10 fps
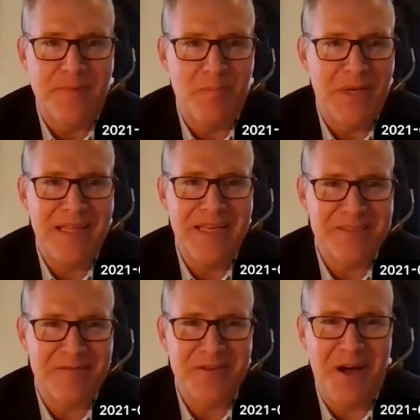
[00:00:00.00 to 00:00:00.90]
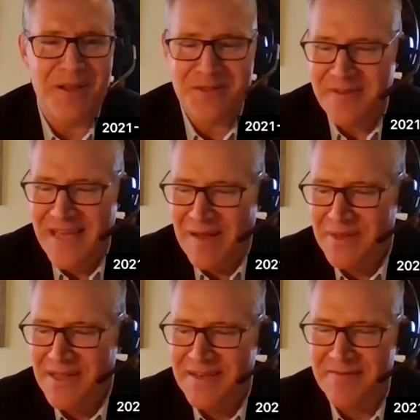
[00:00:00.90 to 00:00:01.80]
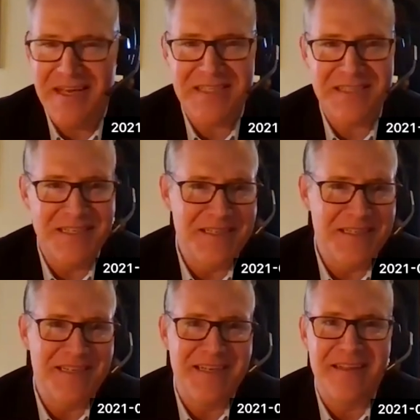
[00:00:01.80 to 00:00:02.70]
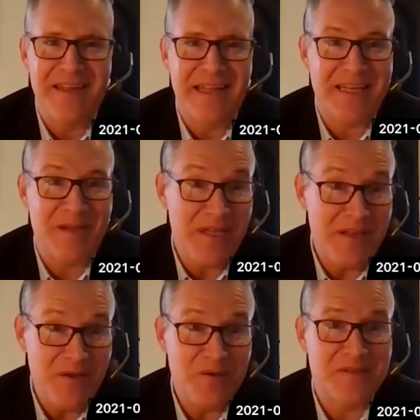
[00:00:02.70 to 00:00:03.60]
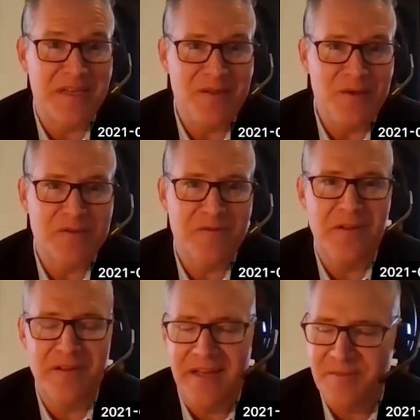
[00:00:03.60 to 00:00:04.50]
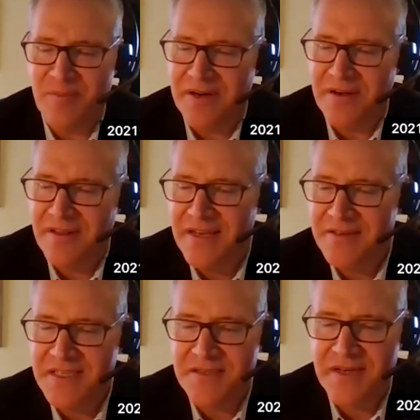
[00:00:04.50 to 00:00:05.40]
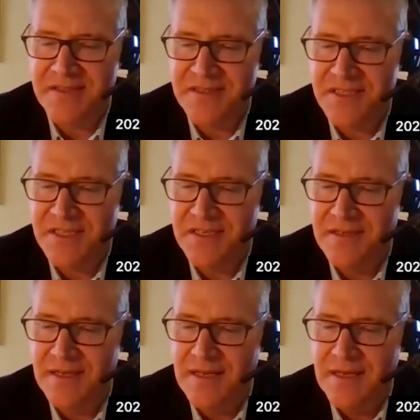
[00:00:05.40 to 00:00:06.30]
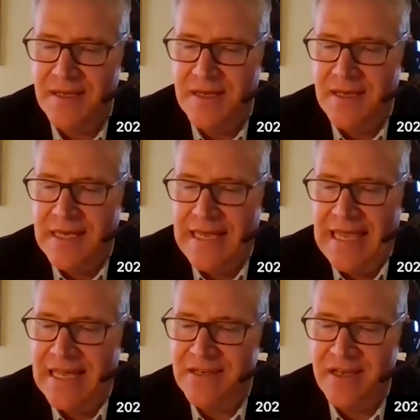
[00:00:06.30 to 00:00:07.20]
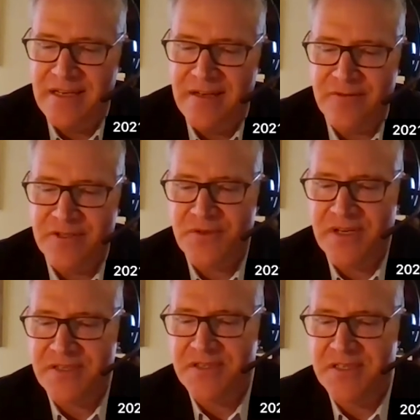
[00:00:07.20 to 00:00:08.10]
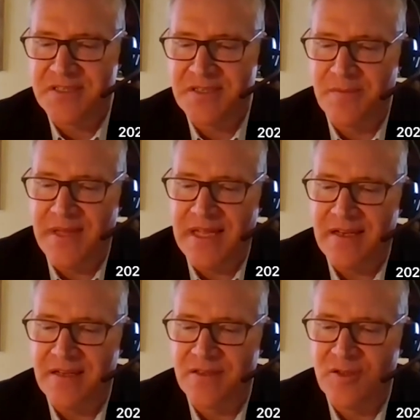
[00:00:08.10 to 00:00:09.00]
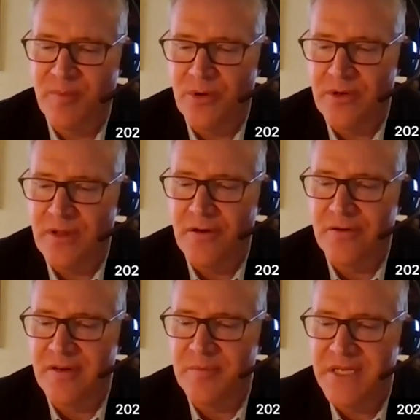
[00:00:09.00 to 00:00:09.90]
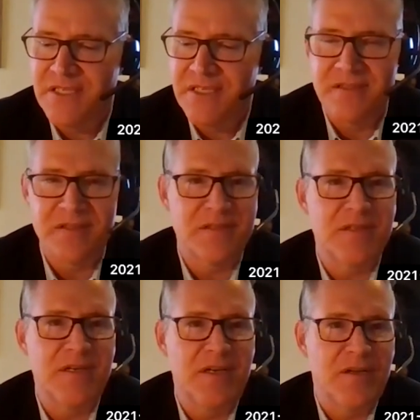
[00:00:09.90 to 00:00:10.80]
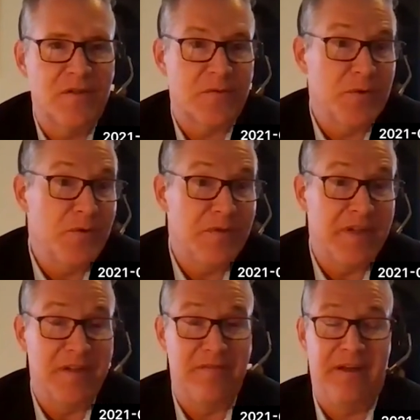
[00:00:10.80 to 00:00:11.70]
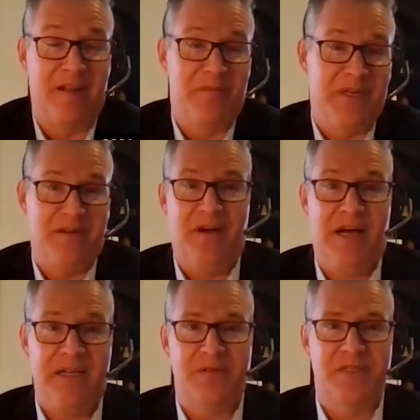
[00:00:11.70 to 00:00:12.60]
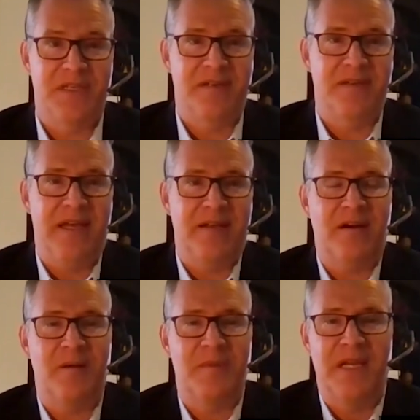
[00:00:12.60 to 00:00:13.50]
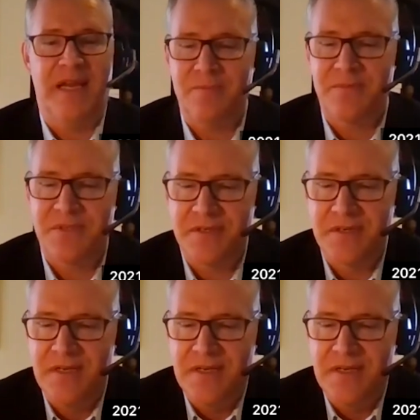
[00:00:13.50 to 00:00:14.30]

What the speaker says: billions of dollars of capital invested that can be used and useful as part of the energy transition, and an infrastructure system that can support lower emissions through the development of hydrogen and carbon capture